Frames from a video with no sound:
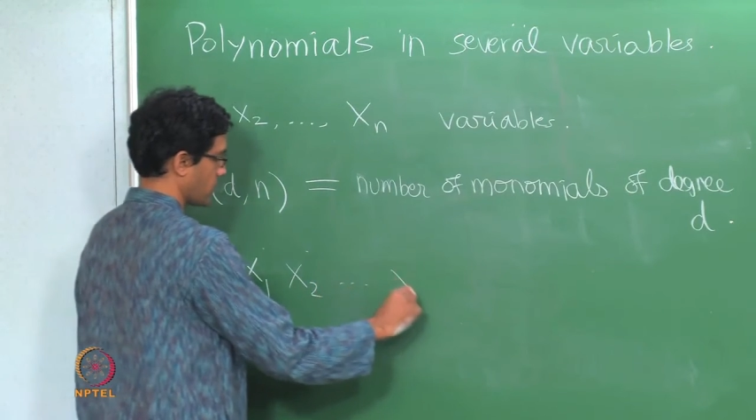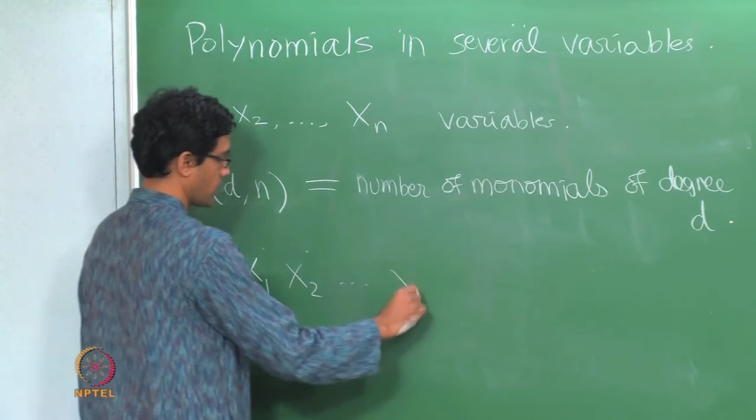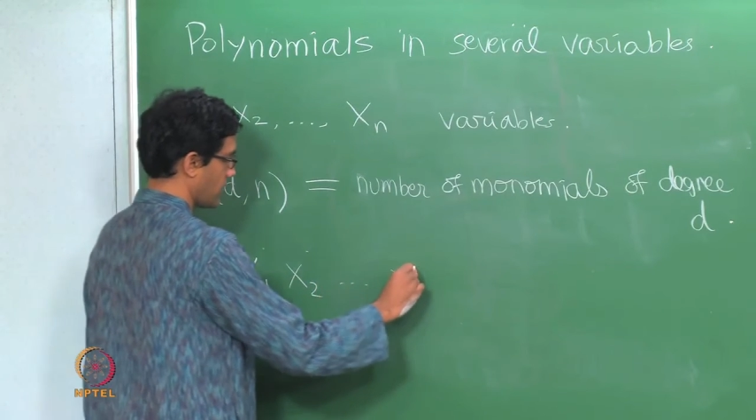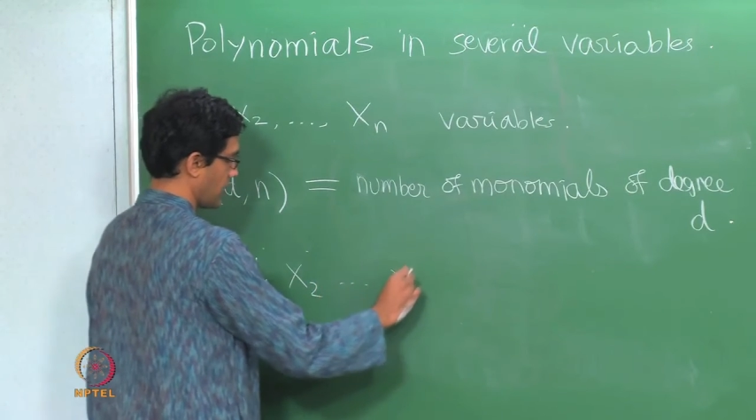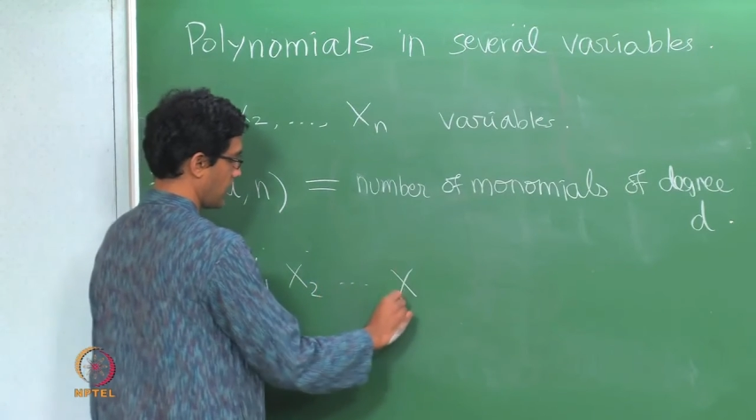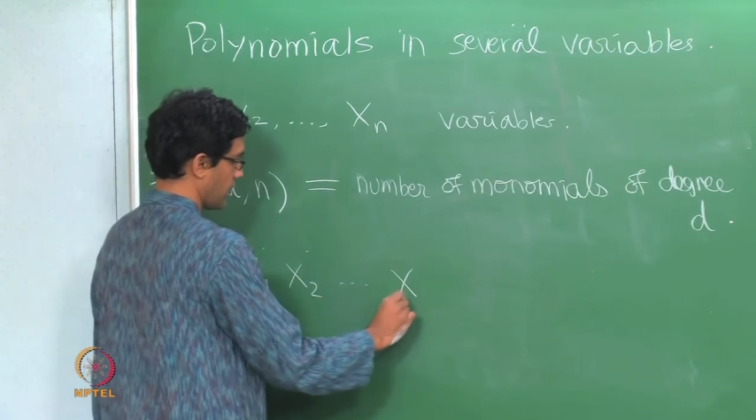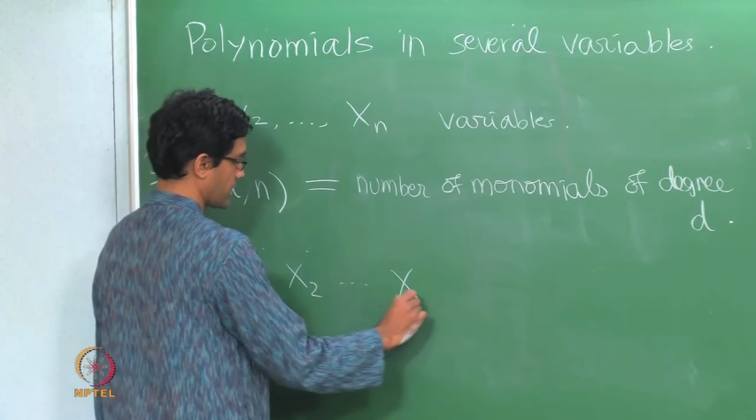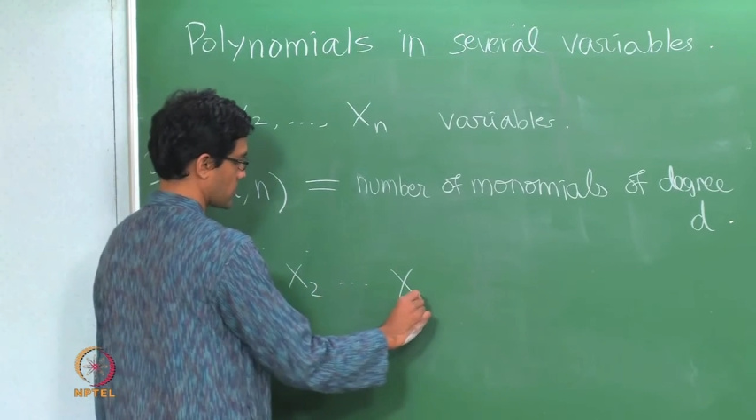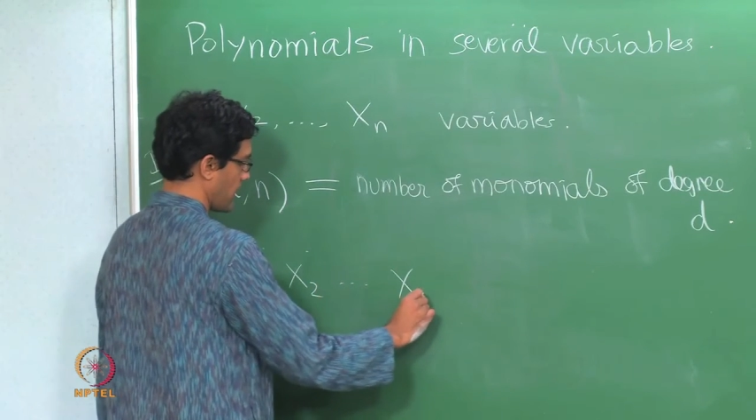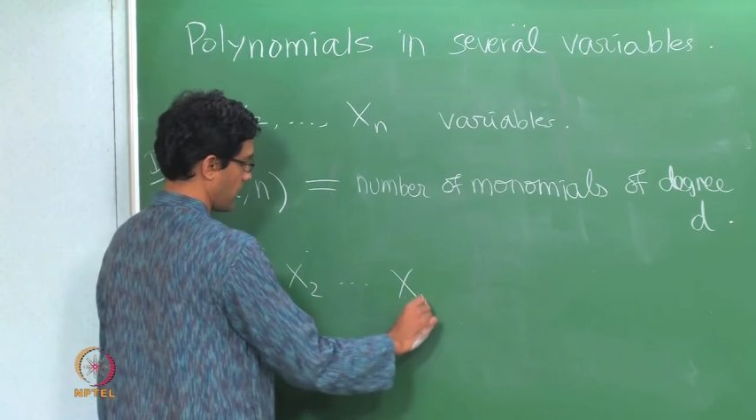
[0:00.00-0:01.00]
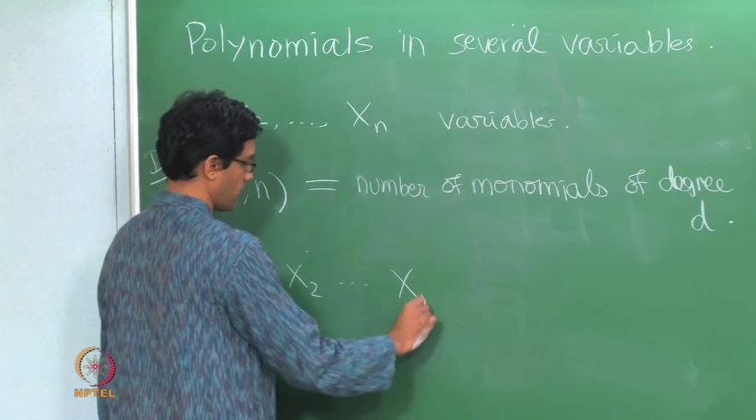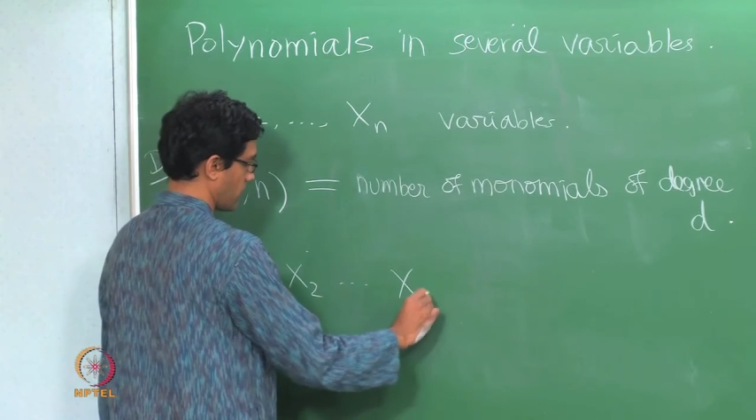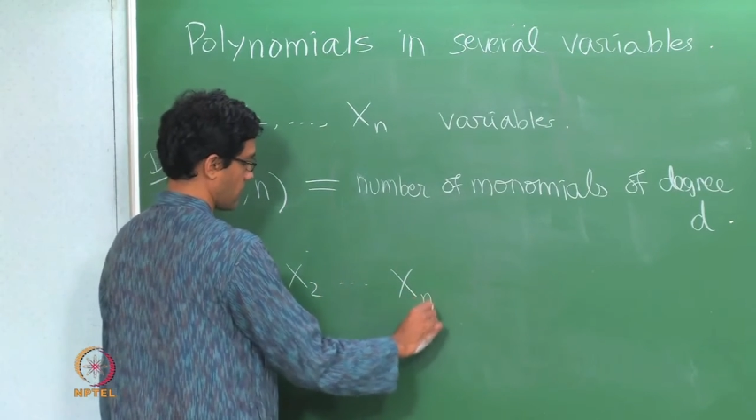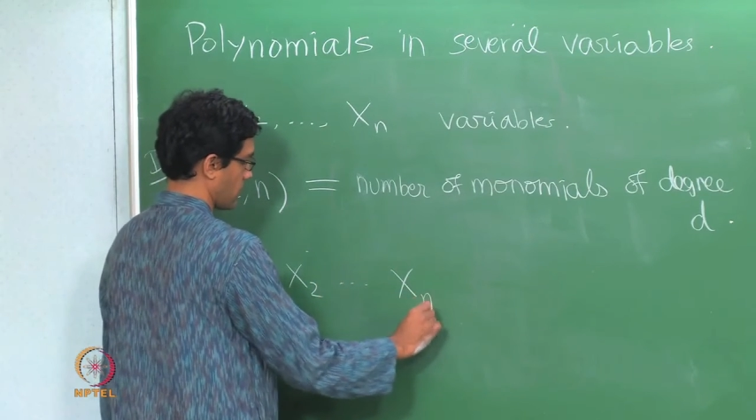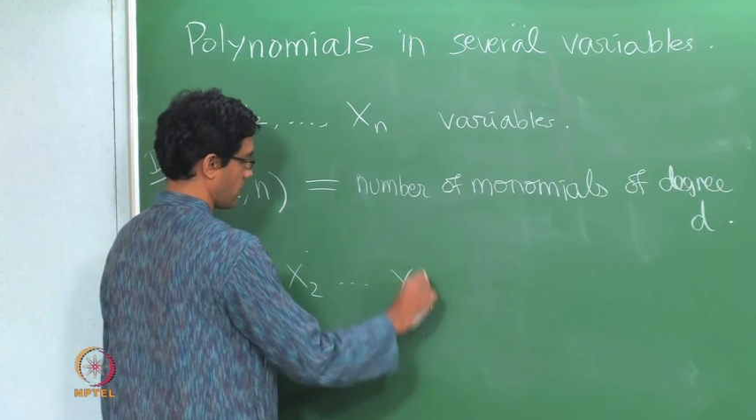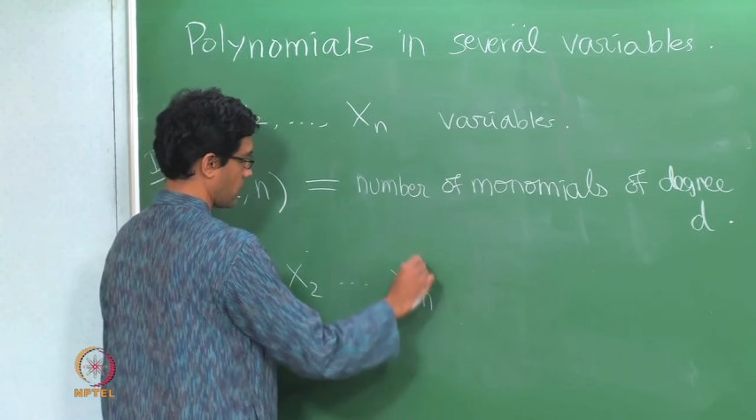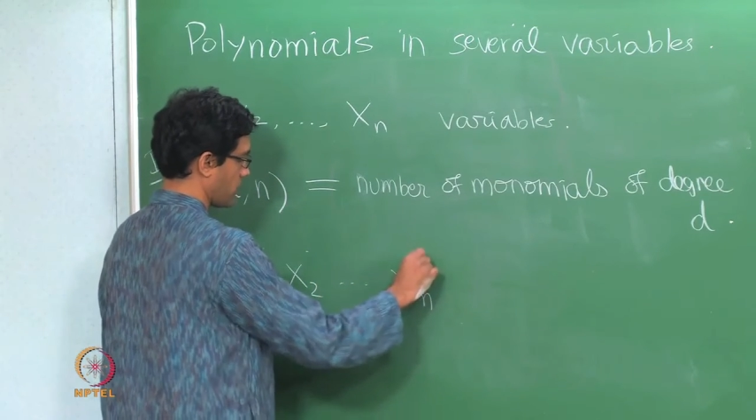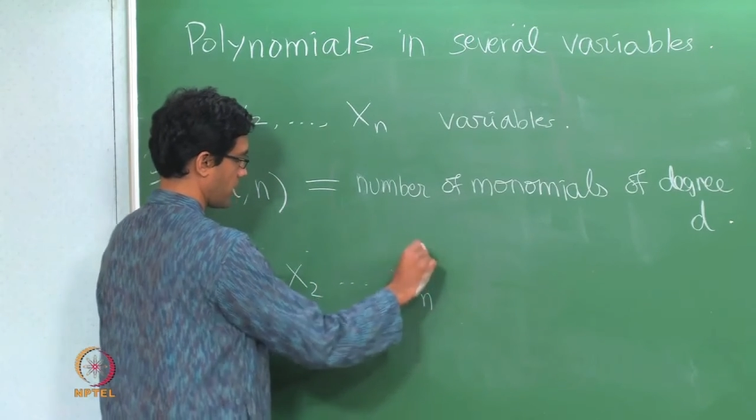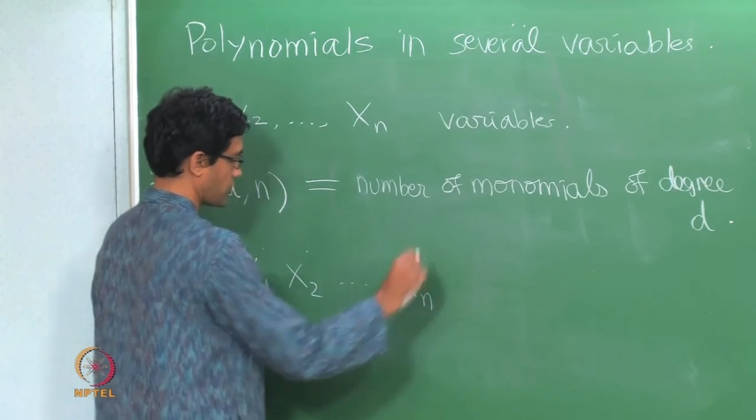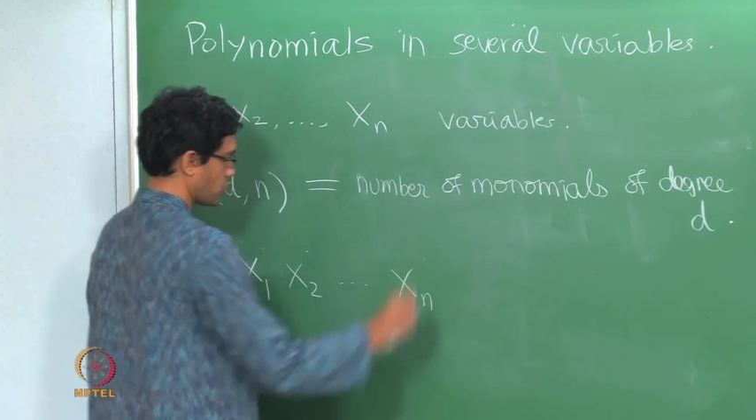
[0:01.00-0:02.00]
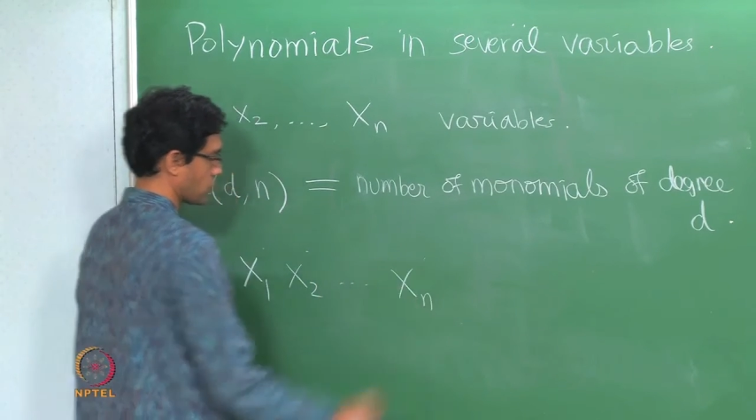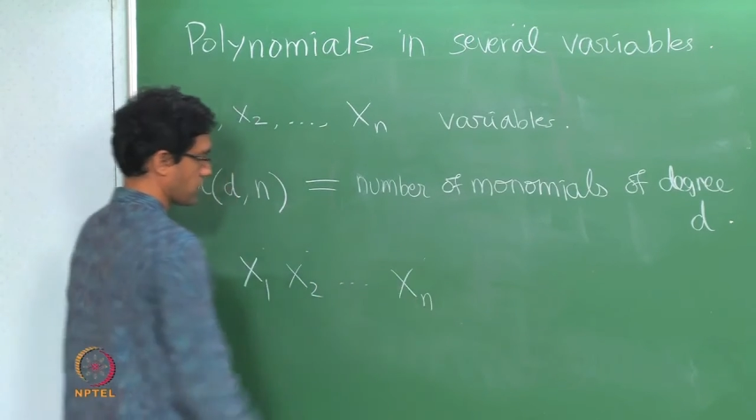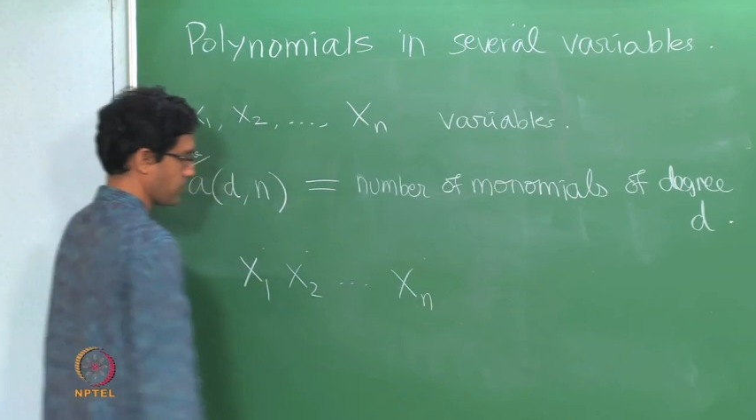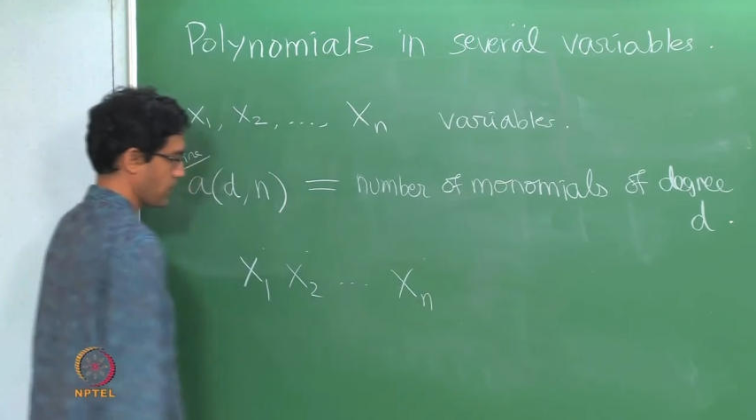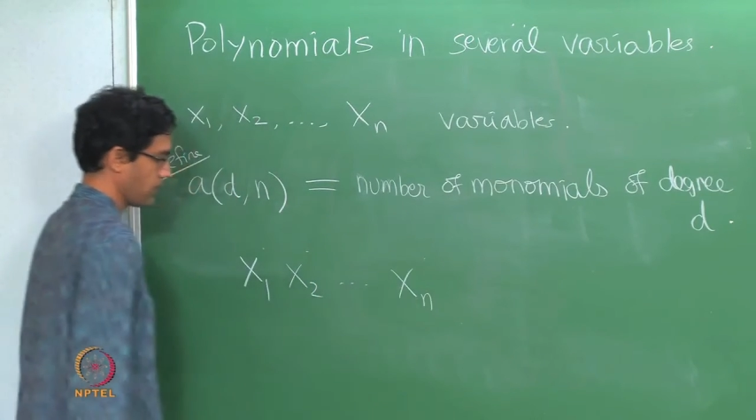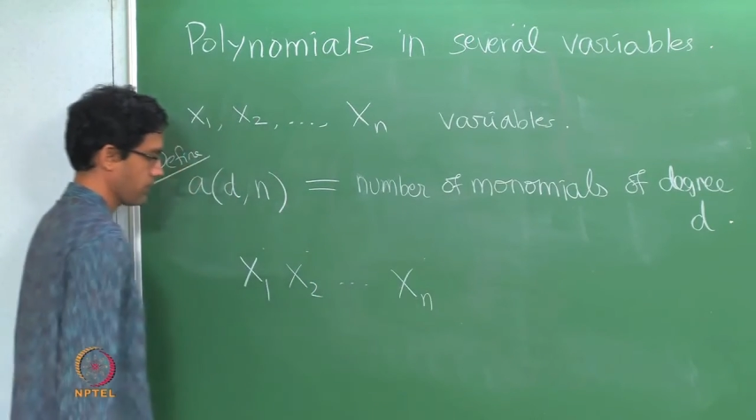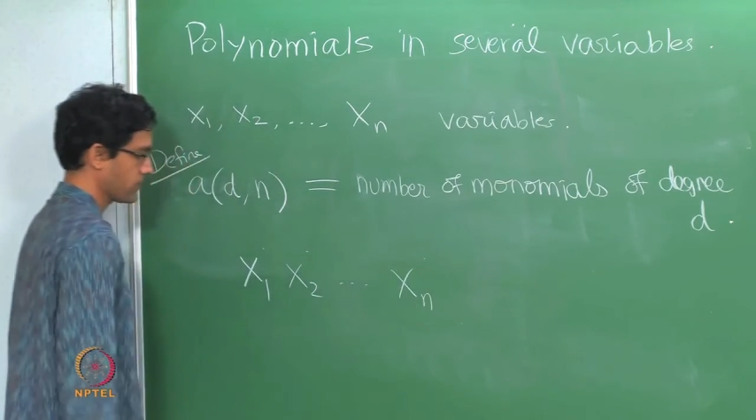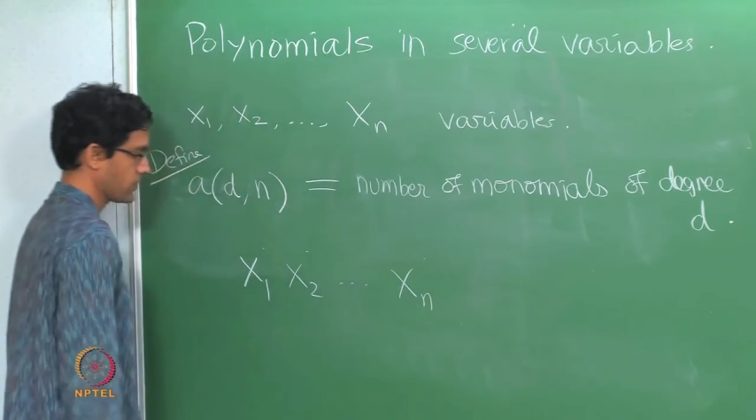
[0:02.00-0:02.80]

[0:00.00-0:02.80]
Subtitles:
till xn raised to something.